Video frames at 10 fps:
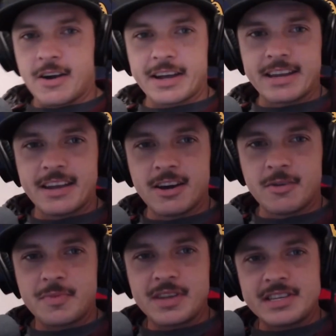I can
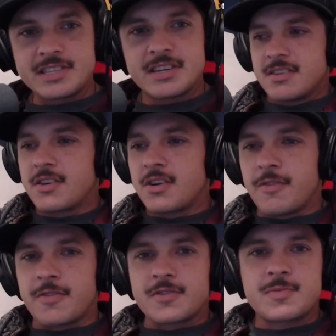help these
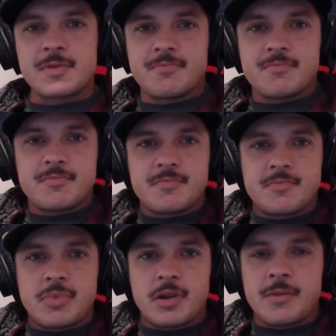golfers
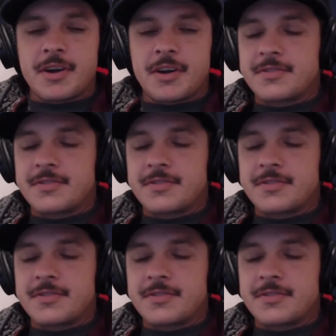play better.